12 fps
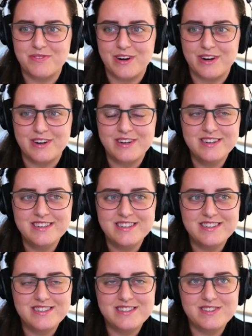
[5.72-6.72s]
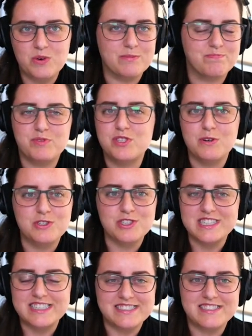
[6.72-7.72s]
for or
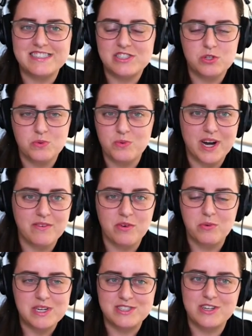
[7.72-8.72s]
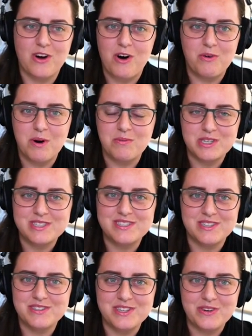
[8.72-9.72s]
socially distanced or whatever we call what we're
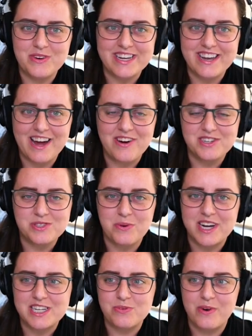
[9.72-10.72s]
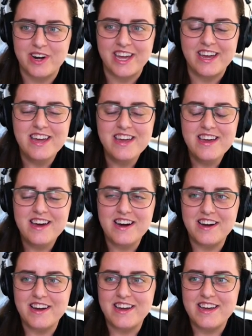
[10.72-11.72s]
still doing now in 2020.
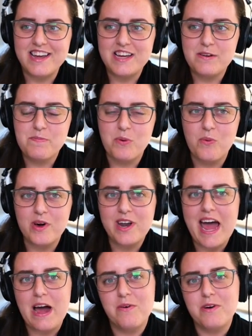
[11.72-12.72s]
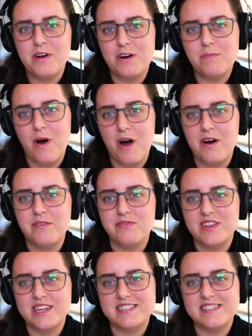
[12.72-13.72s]
But one outcome of
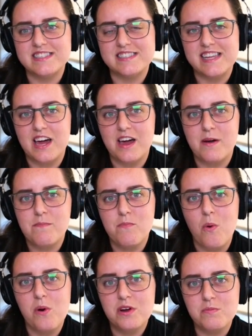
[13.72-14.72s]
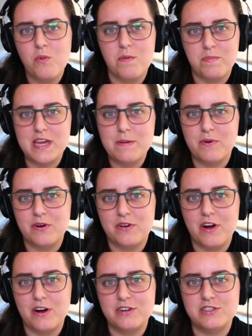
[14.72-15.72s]
this is that more and more people
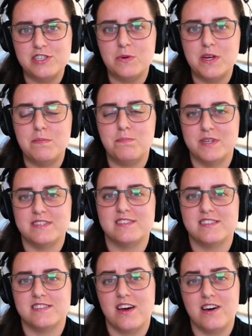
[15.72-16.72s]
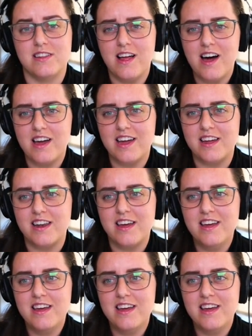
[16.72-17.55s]
are doing business online,